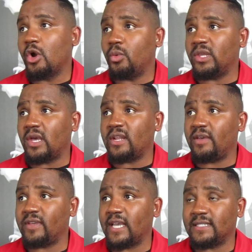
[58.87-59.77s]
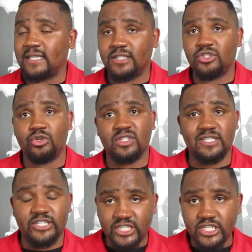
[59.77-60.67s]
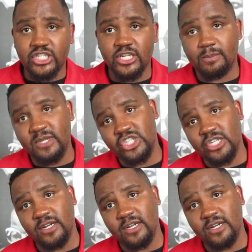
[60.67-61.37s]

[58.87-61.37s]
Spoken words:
without having assessed your strategic mission